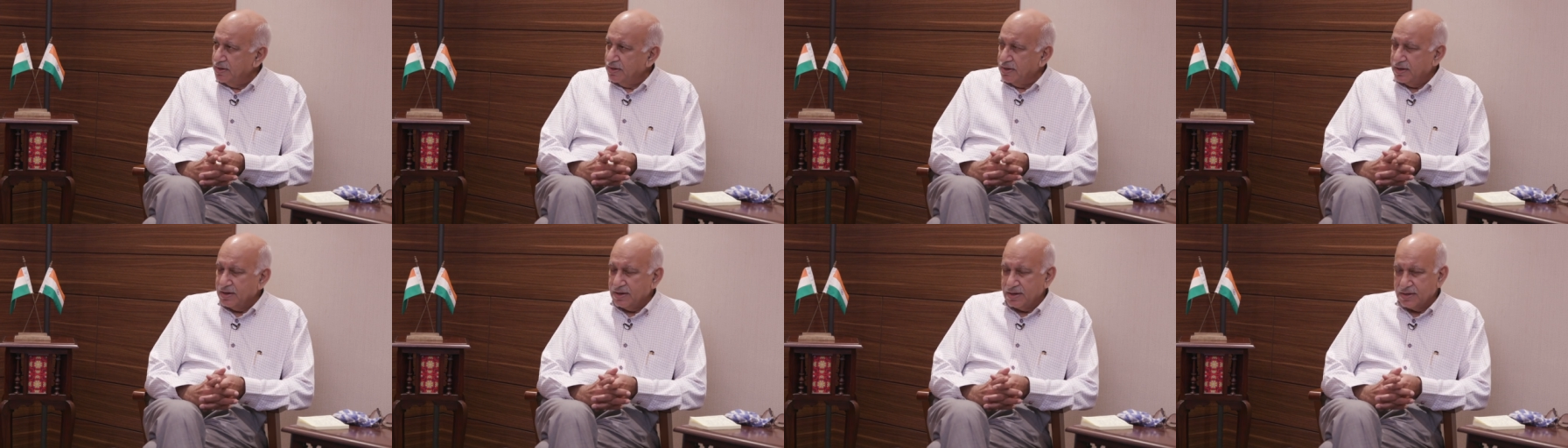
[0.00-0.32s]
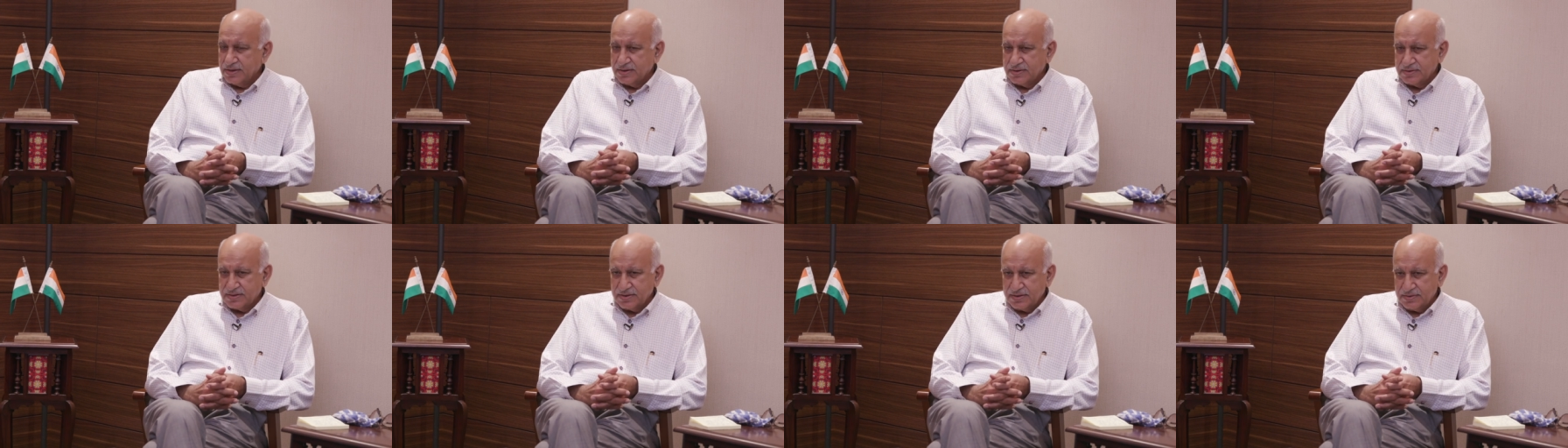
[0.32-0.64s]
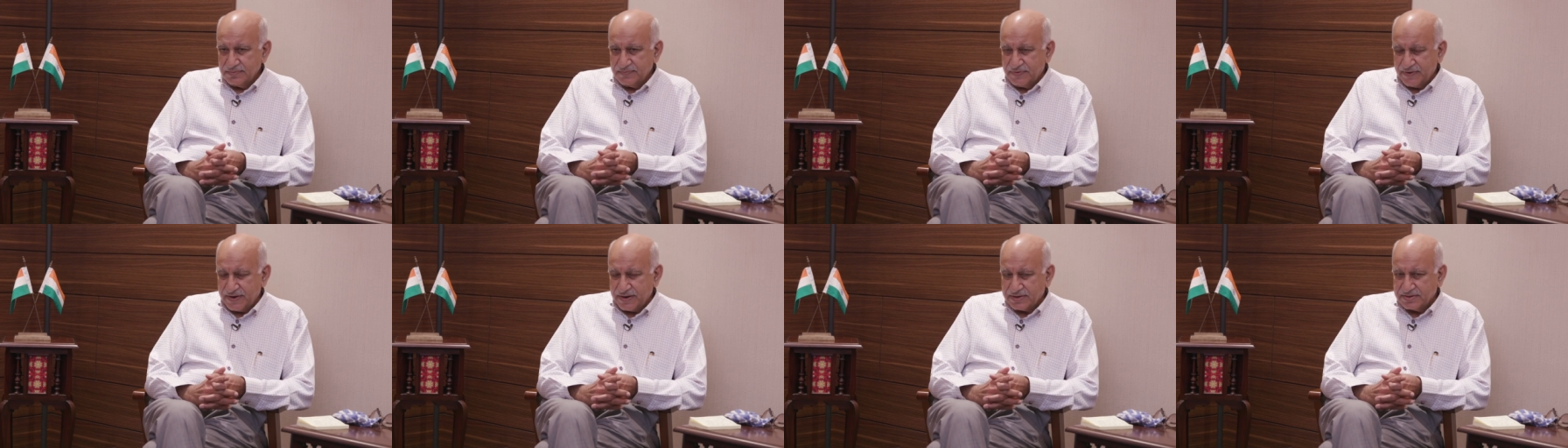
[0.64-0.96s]
And
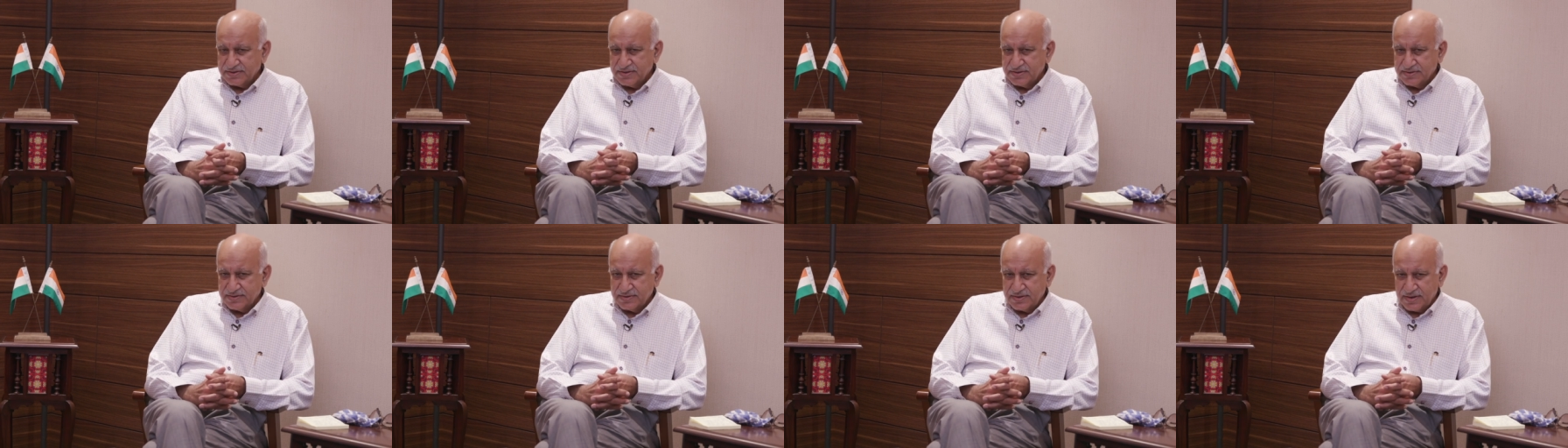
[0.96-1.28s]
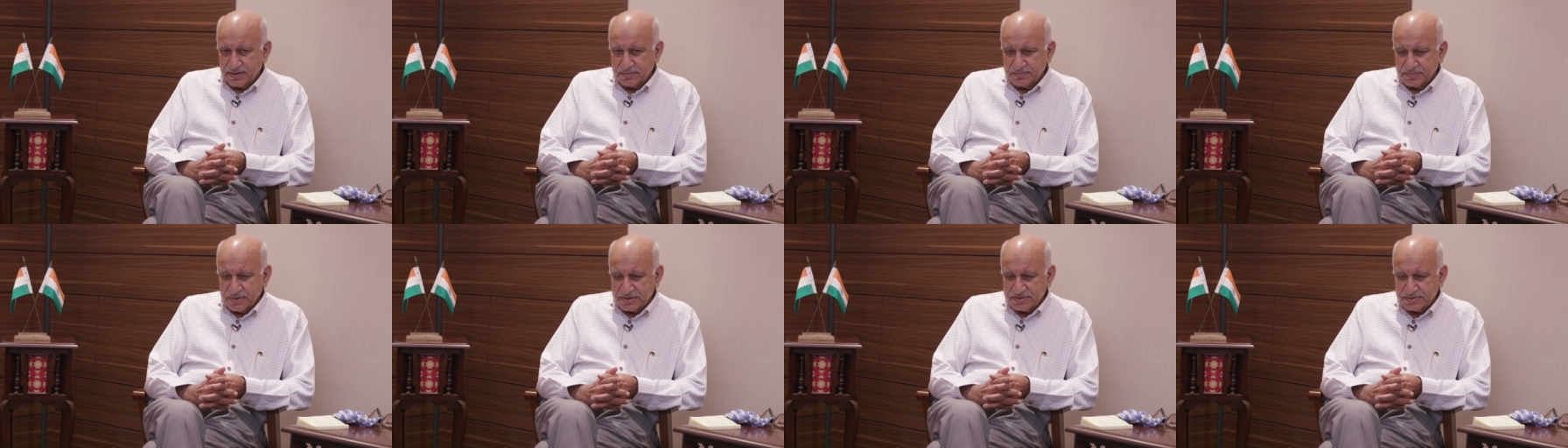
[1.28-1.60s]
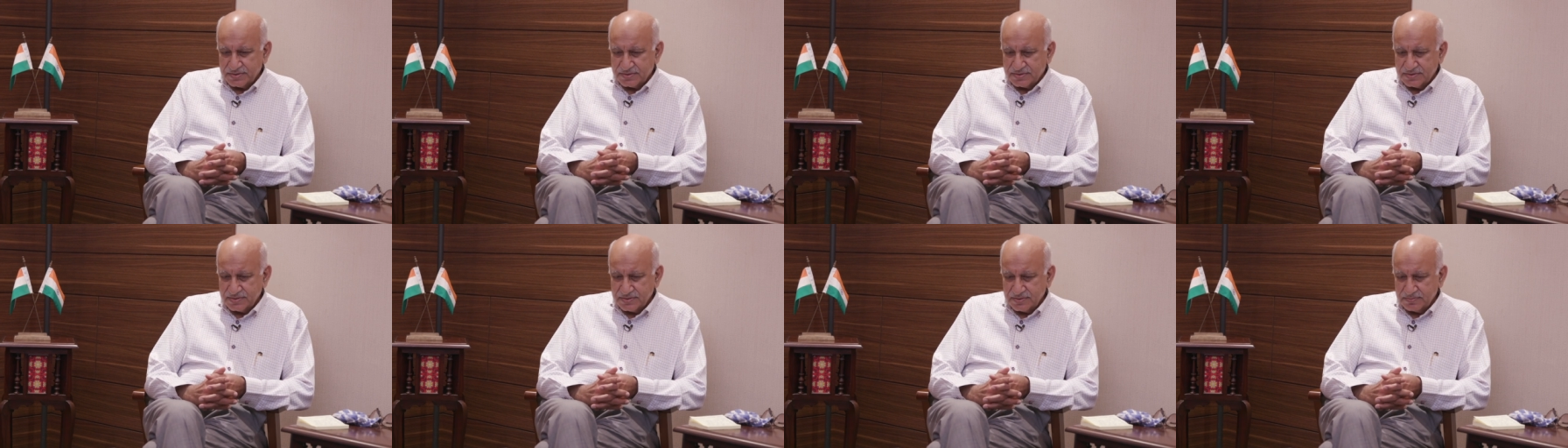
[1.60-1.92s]
in fact,
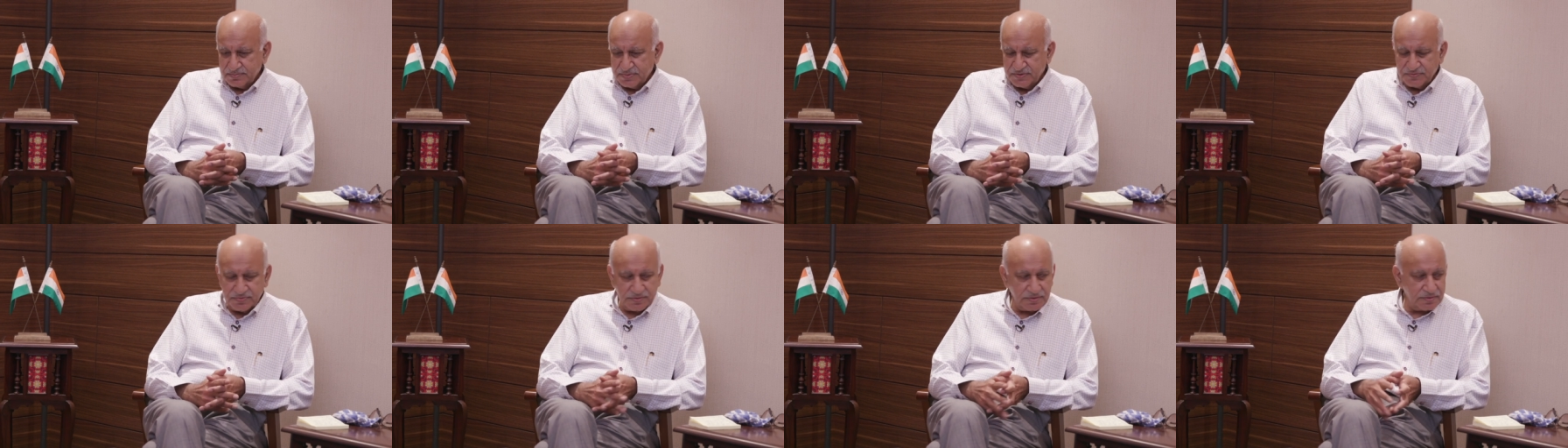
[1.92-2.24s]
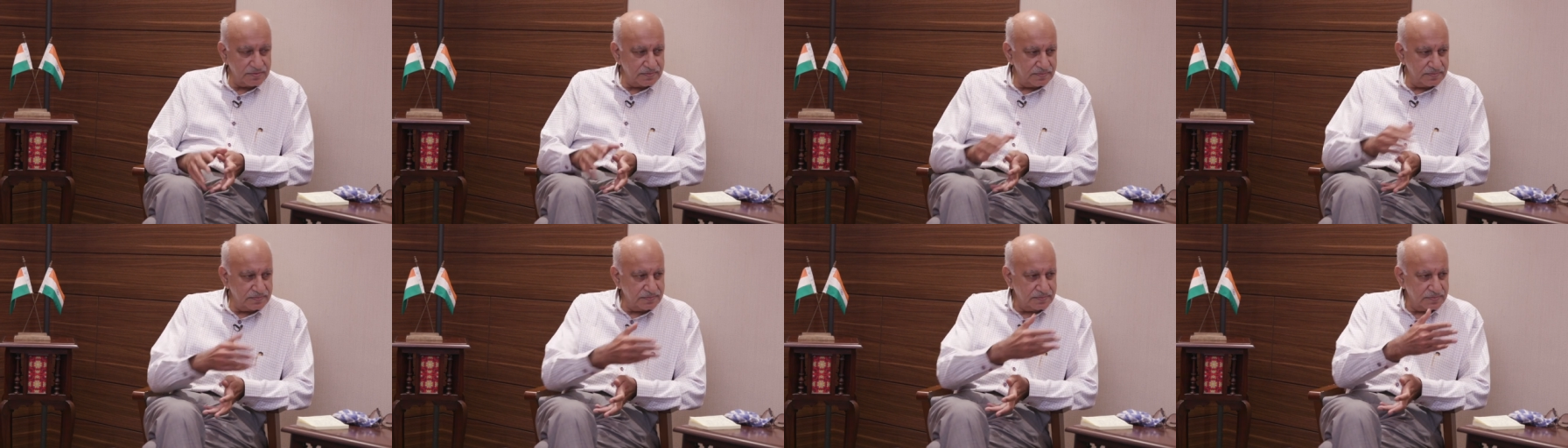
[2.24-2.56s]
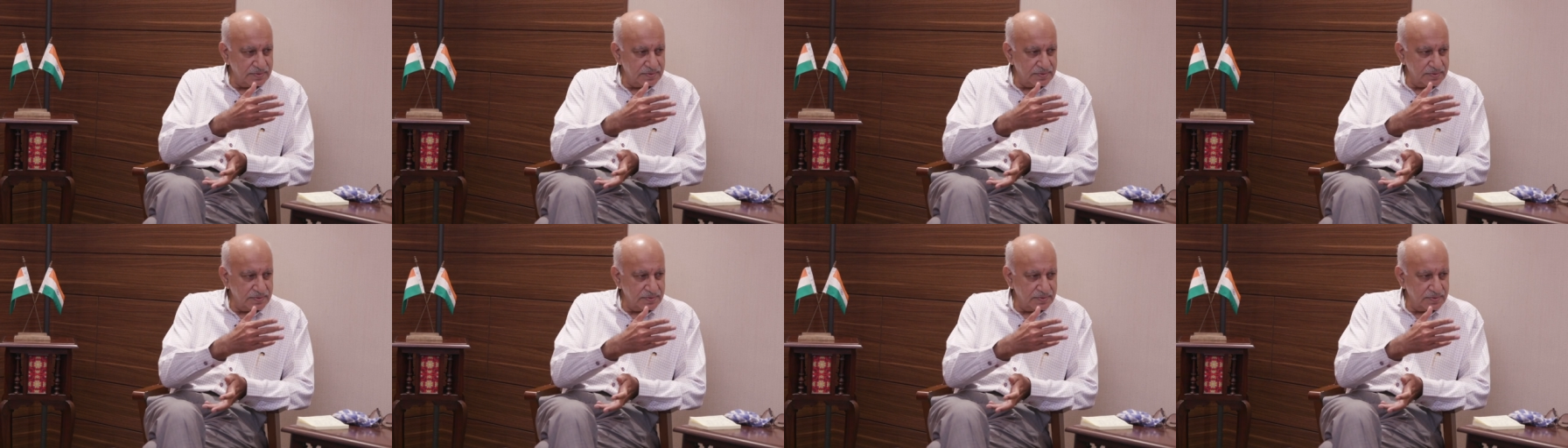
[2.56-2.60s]
before